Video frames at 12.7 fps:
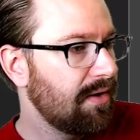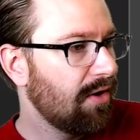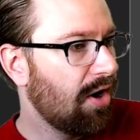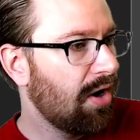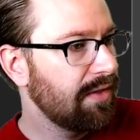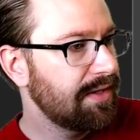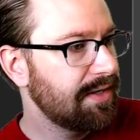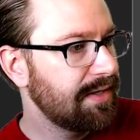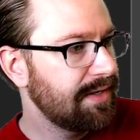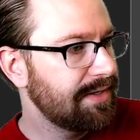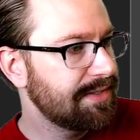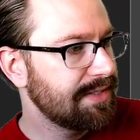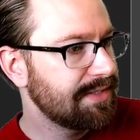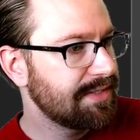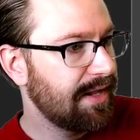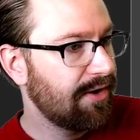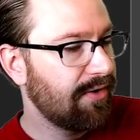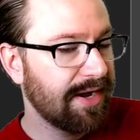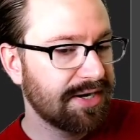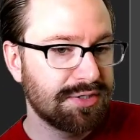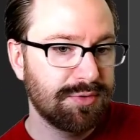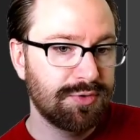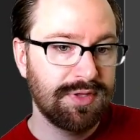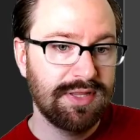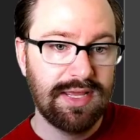All it is is an interaction
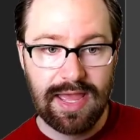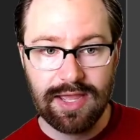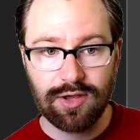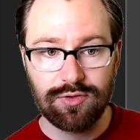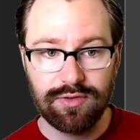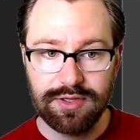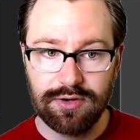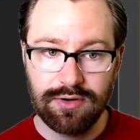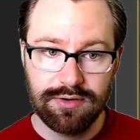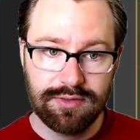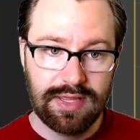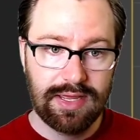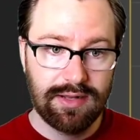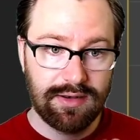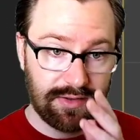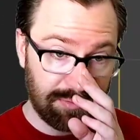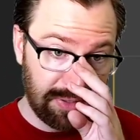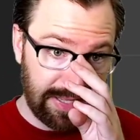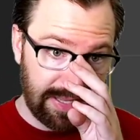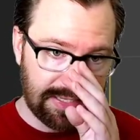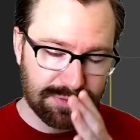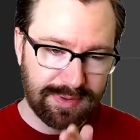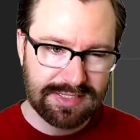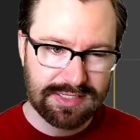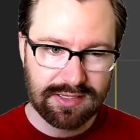between the angle of the Earth and the planets.
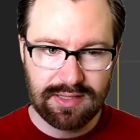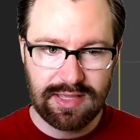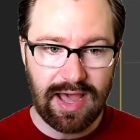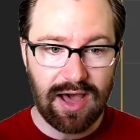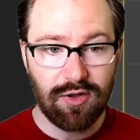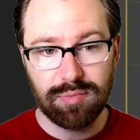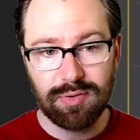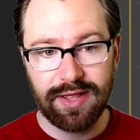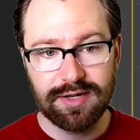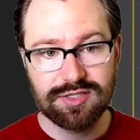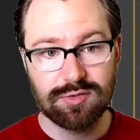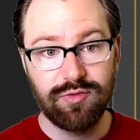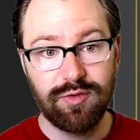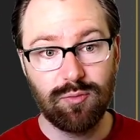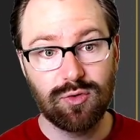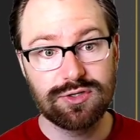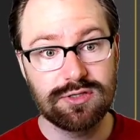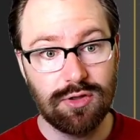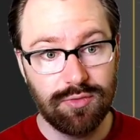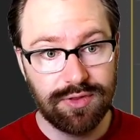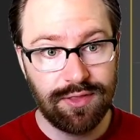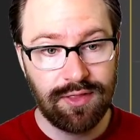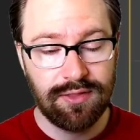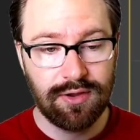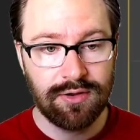Basically, the outer planets are moving more slowly
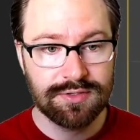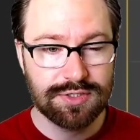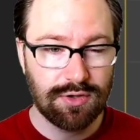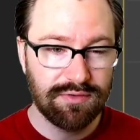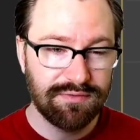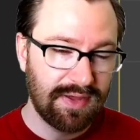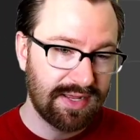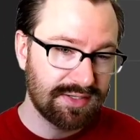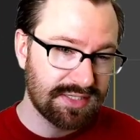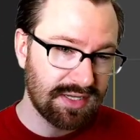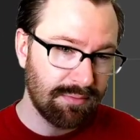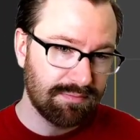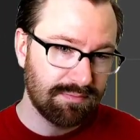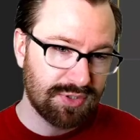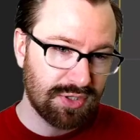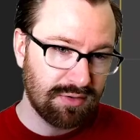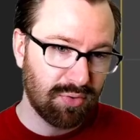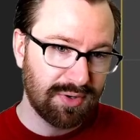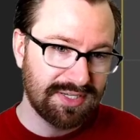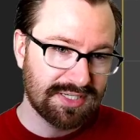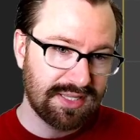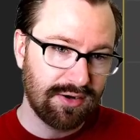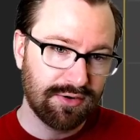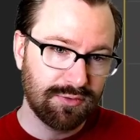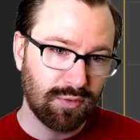than the Earth, so at some certain points, the
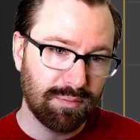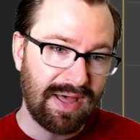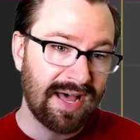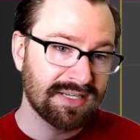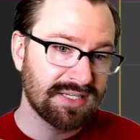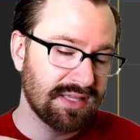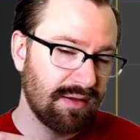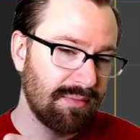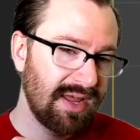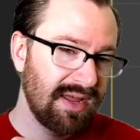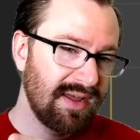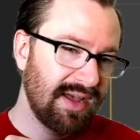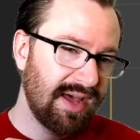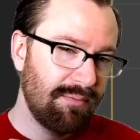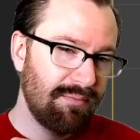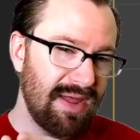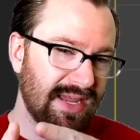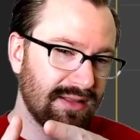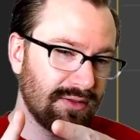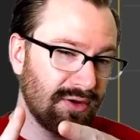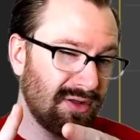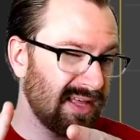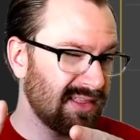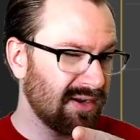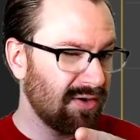Earth will pass them and make it look
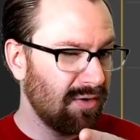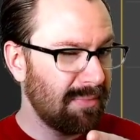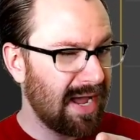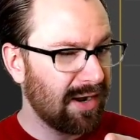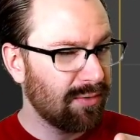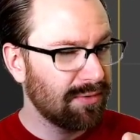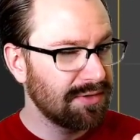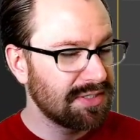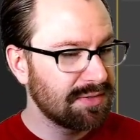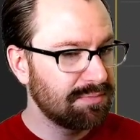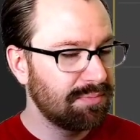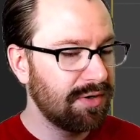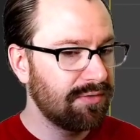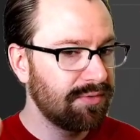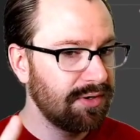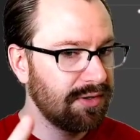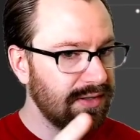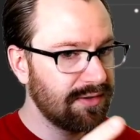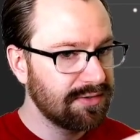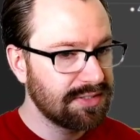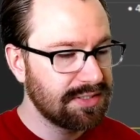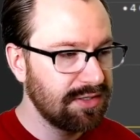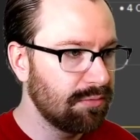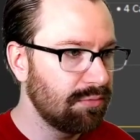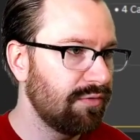like they're going backwards, but really they're
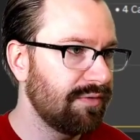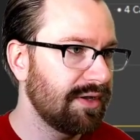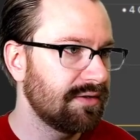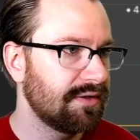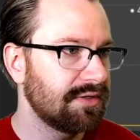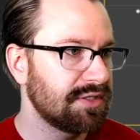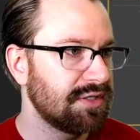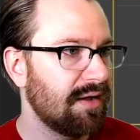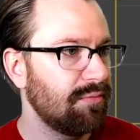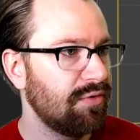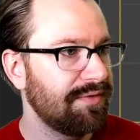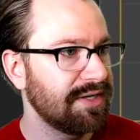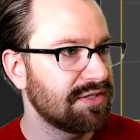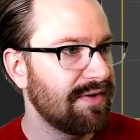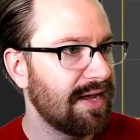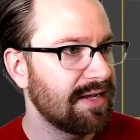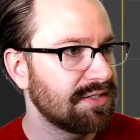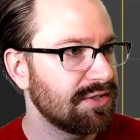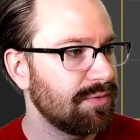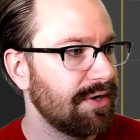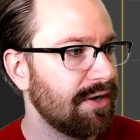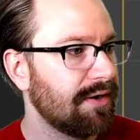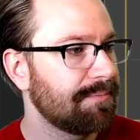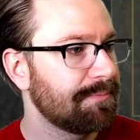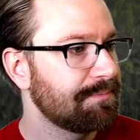still moving. They're just not moving as fast as we are.